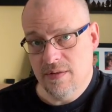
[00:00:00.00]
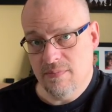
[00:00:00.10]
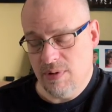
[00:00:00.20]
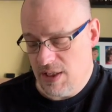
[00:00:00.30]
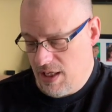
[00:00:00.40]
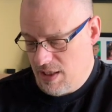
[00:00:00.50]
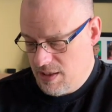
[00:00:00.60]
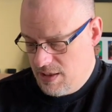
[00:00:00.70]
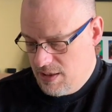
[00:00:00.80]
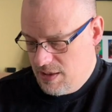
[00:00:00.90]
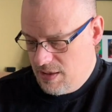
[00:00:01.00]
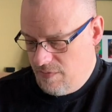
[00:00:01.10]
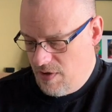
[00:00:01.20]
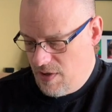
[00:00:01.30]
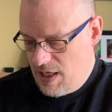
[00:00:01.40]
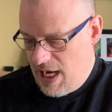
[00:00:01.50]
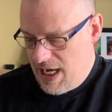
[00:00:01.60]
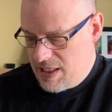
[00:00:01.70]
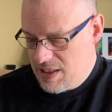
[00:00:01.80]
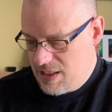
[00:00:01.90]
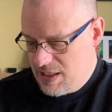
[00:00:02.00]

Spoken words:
But then, the very last